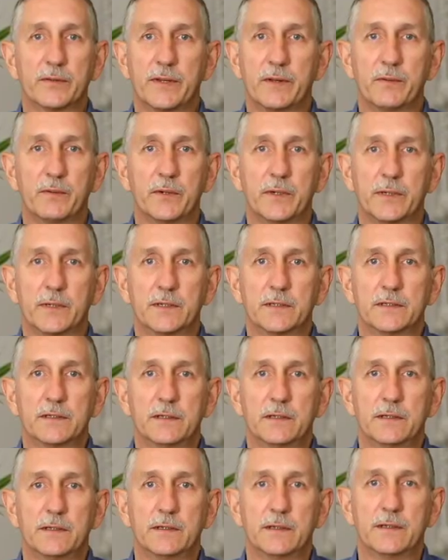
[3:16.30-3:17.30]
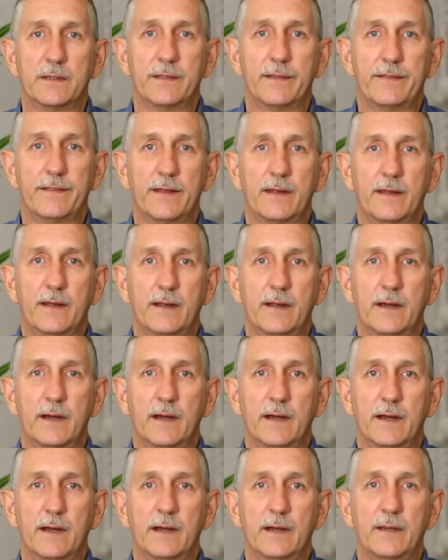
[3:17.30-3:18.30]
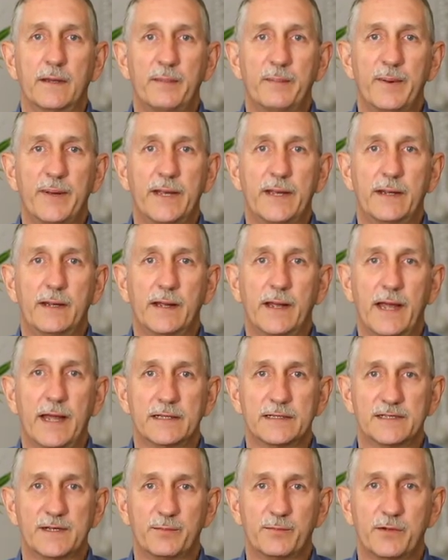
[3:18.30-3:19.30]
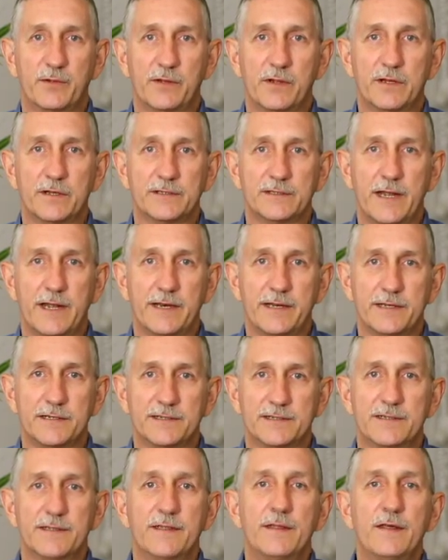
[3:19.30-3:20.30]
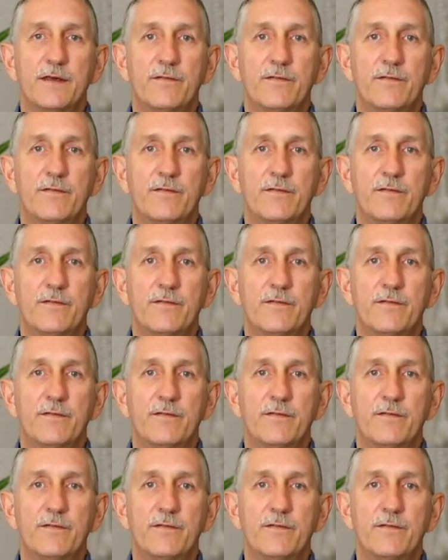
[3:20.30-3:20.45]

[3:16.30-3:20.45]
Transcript: their work. So I think a big hands up to those ladies. The